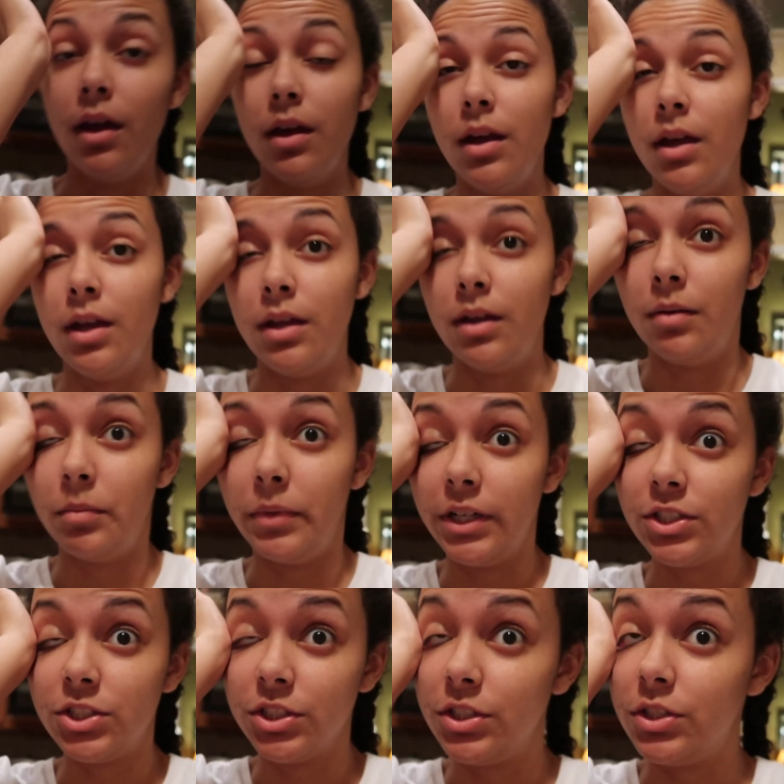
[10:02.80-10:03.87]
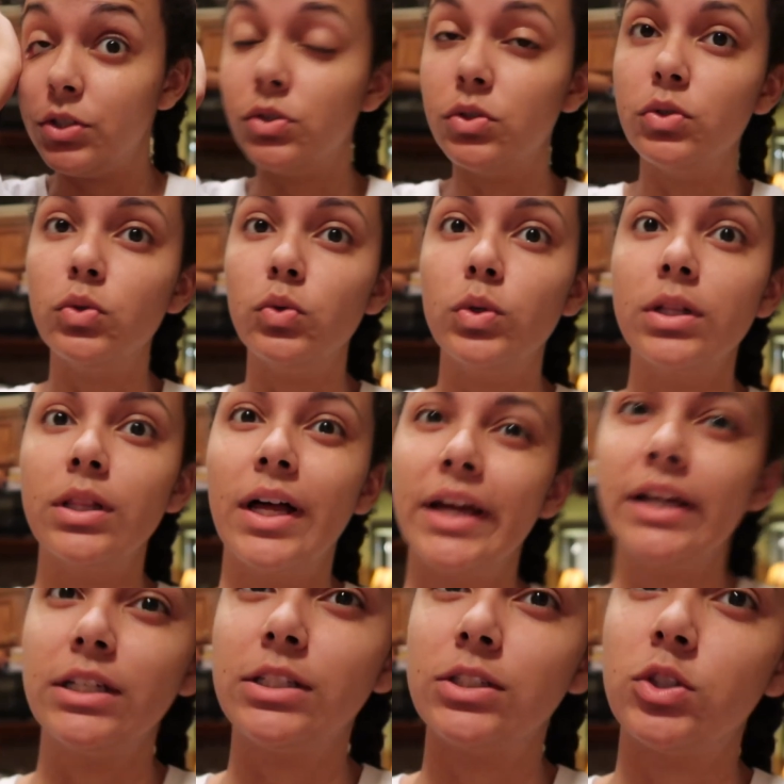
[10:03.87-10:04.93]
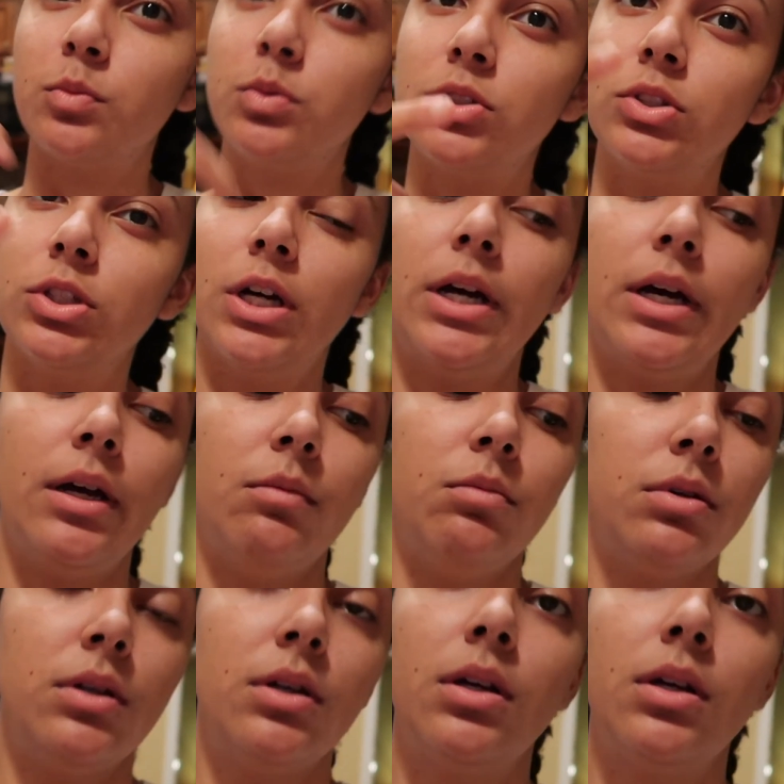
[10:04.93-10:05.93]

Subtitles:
And make sure you like, subscribe,